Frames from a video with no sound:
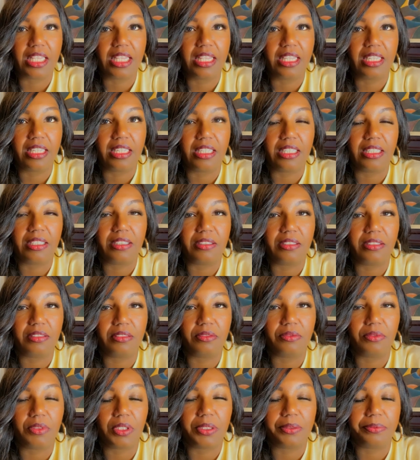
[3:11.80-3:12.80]
the
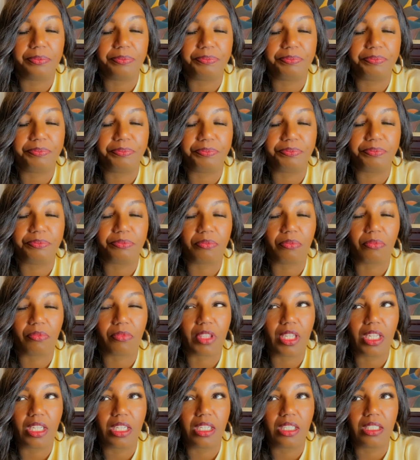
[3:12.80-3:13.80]
um,
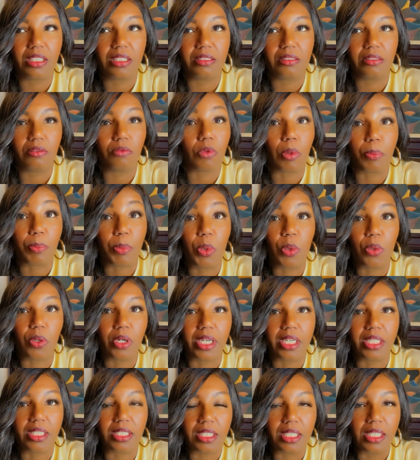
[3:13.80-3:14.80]
uh,
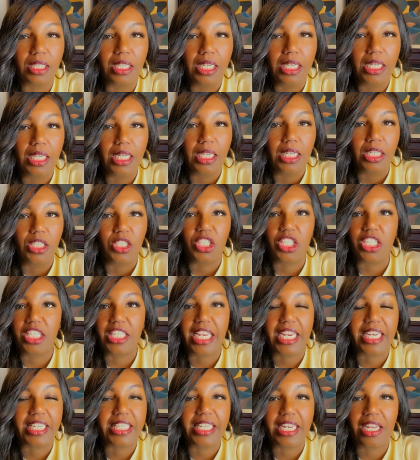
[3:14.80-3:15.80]
report. She
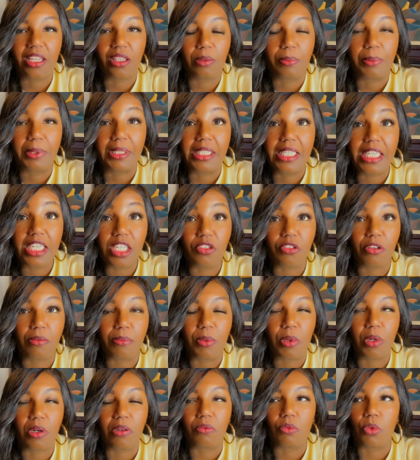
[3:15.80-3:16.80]
takes down the police
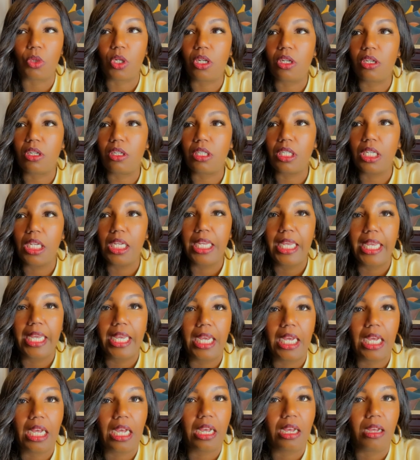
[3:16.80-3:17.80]
report wrong.
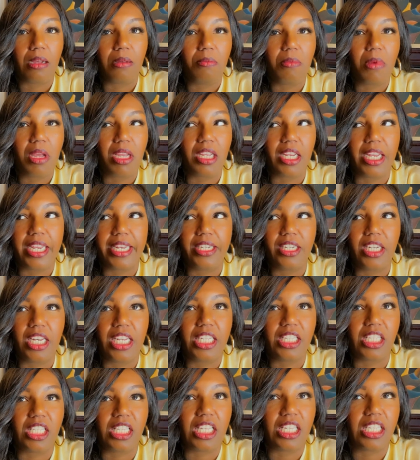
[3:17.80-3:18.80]
Um, and
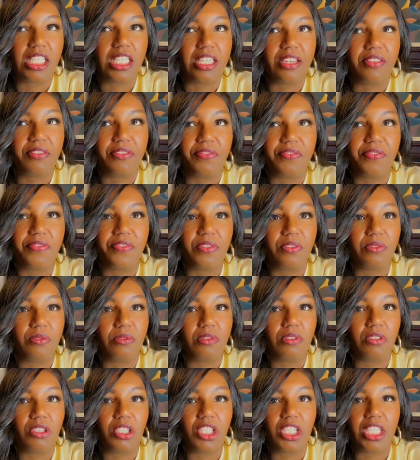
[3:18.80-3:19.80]
it's as if
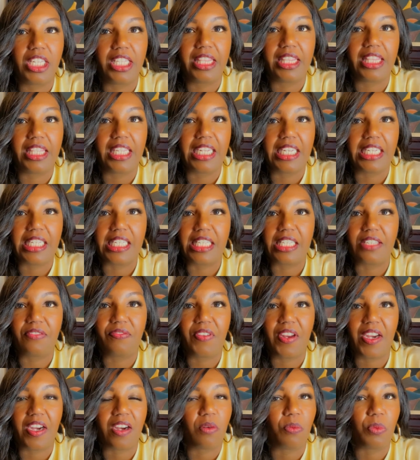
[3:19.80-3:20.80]
she thinks
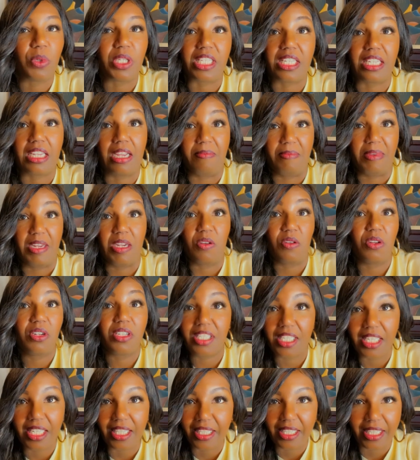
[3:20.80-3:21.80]
Farrah was coming
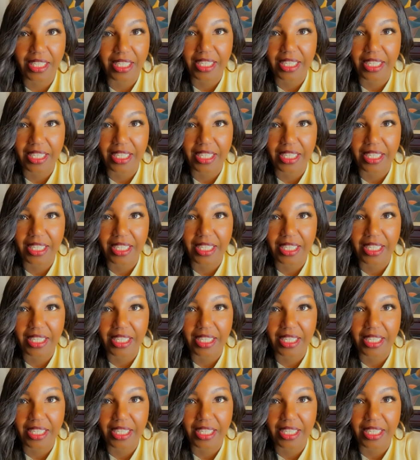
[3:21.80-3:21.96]
on to this